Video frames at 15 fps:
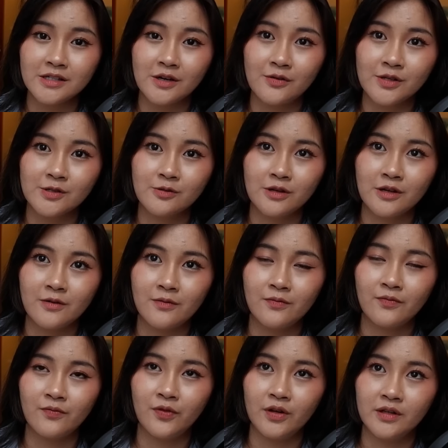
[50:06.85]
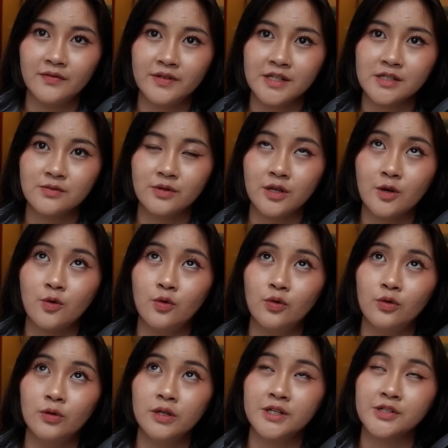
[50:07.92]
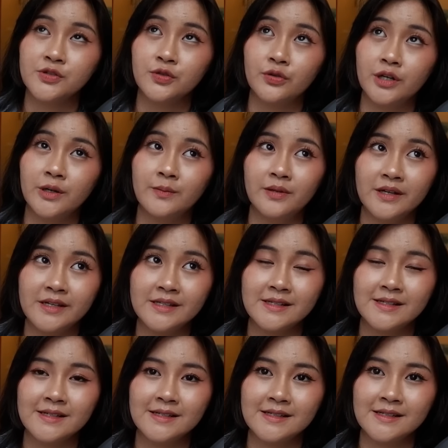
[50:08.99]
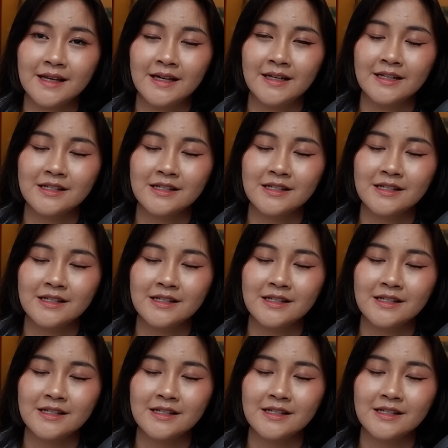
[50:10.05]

is always really full of these really cool historic places, and